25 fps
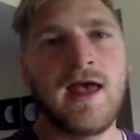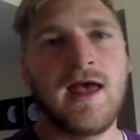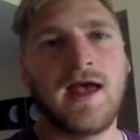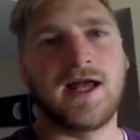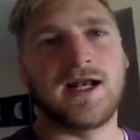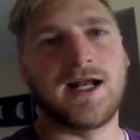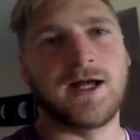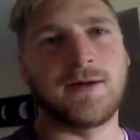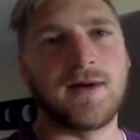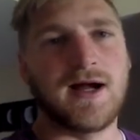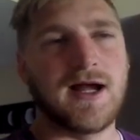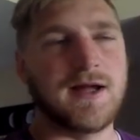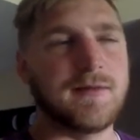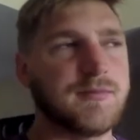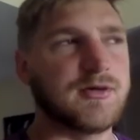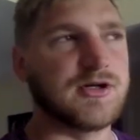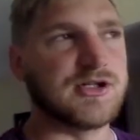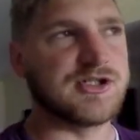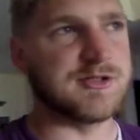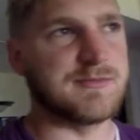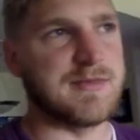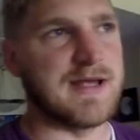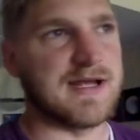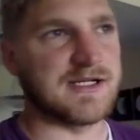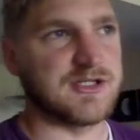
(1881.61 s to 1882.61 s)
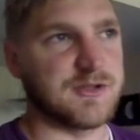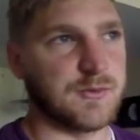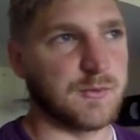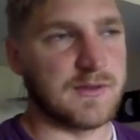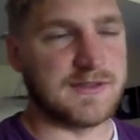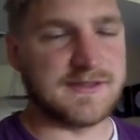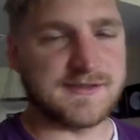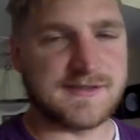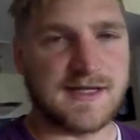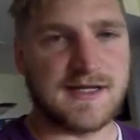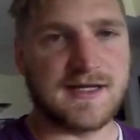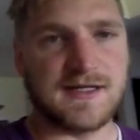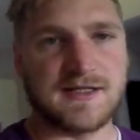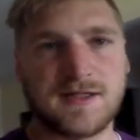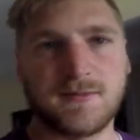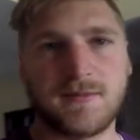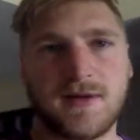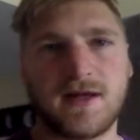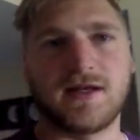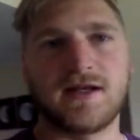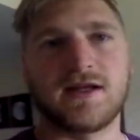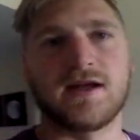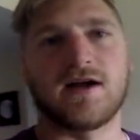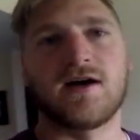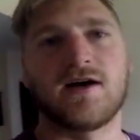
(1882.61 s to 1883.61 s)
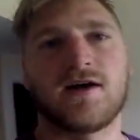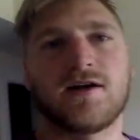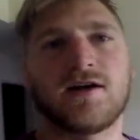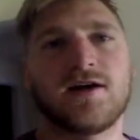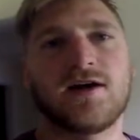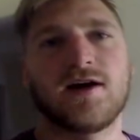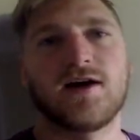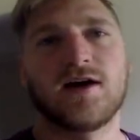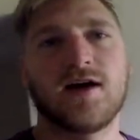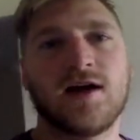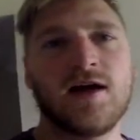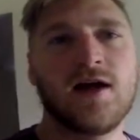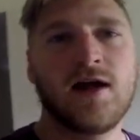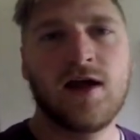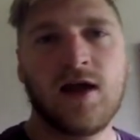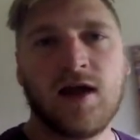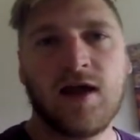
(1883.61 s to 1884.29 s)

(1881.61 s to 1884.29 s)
and I might push it back to Wednesday depending on uh,